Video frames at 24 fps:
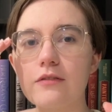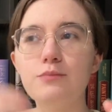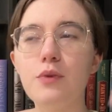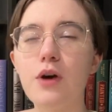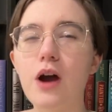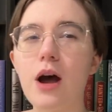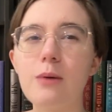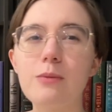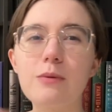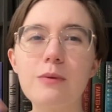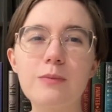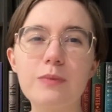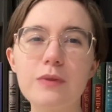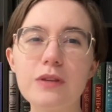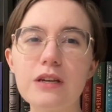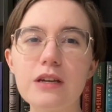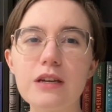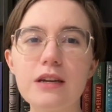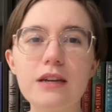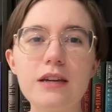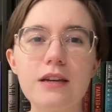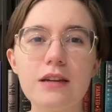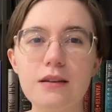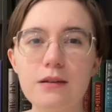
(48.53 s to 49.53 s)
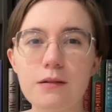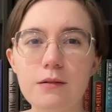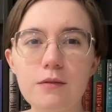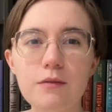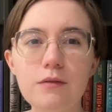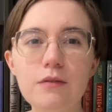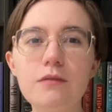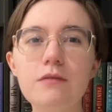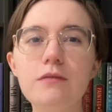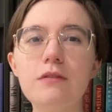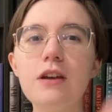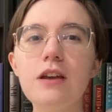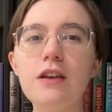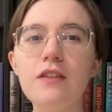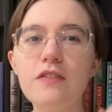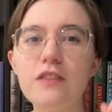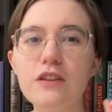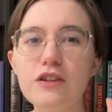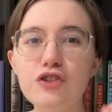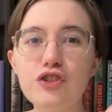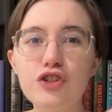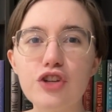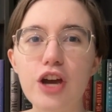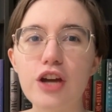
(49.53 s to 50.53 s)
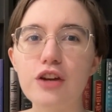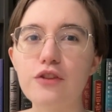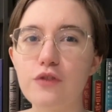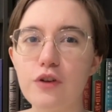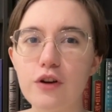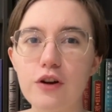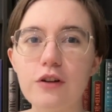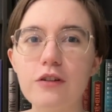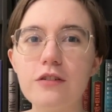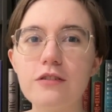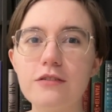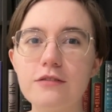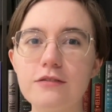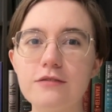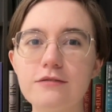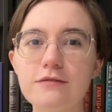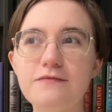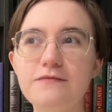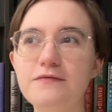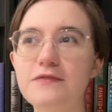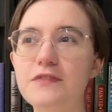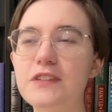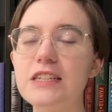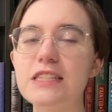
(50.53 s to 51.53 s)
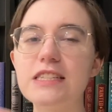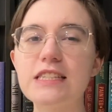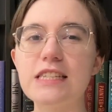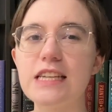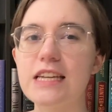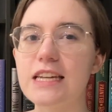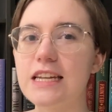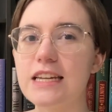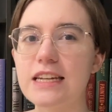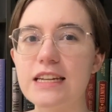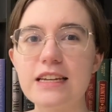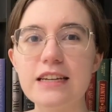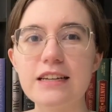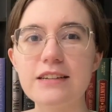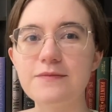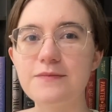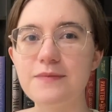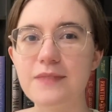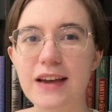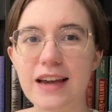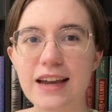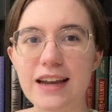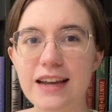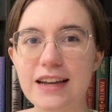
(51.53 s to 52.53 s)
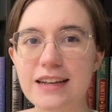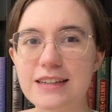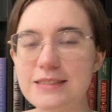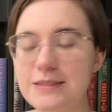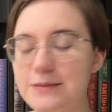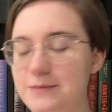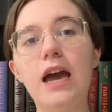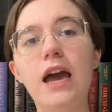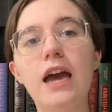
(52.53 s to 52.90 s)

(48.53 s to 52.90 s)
probably in the general vicinity, I guess.